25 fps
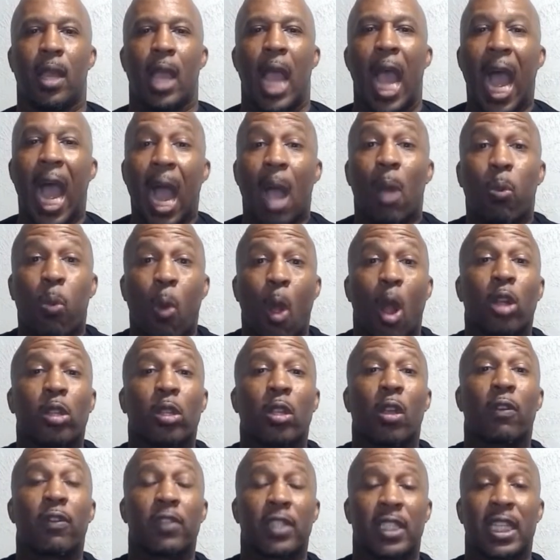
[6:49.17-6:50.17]
I walked
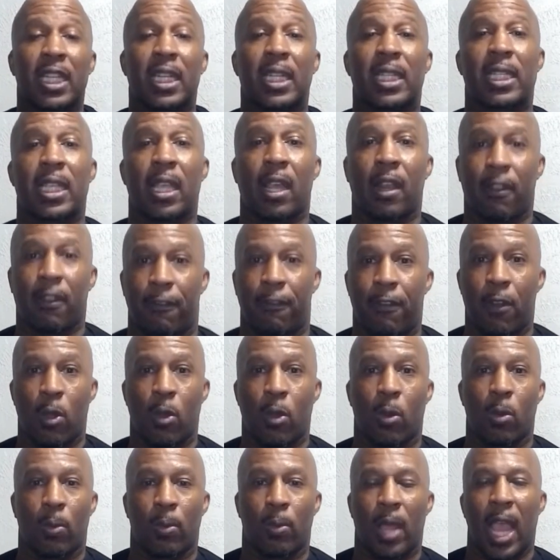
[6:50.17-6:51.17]
over to the
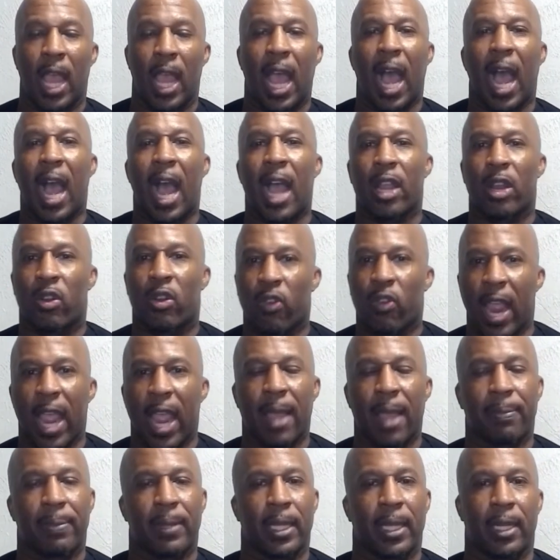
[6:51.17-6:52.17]
telephone. I
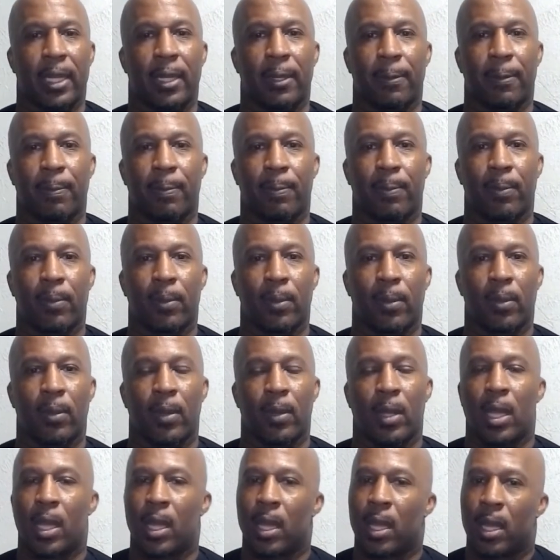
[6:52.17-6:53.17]
grabbed it.
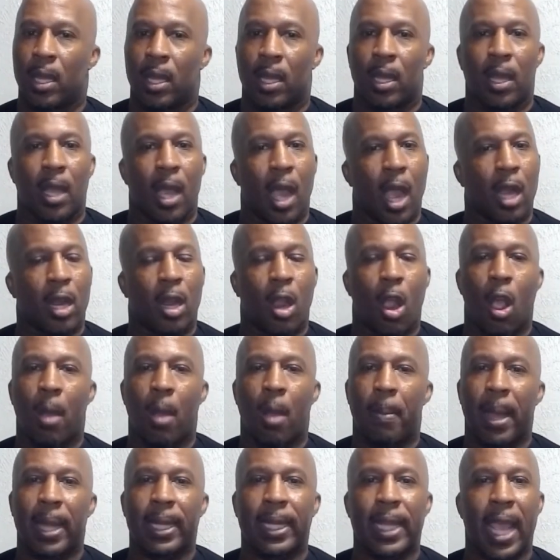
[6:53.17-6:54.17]
I called
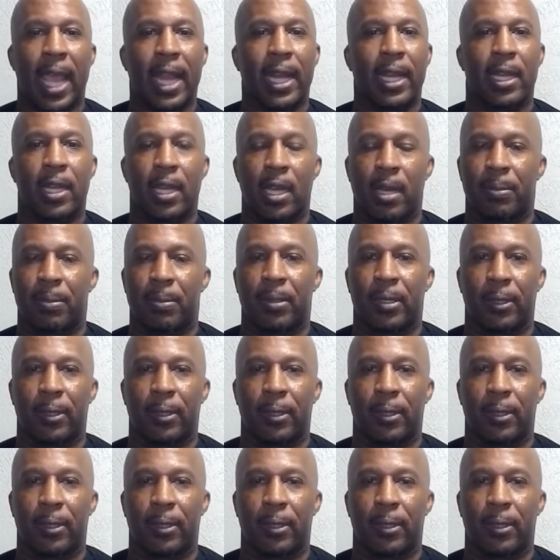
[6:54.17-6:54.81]
my daddy number.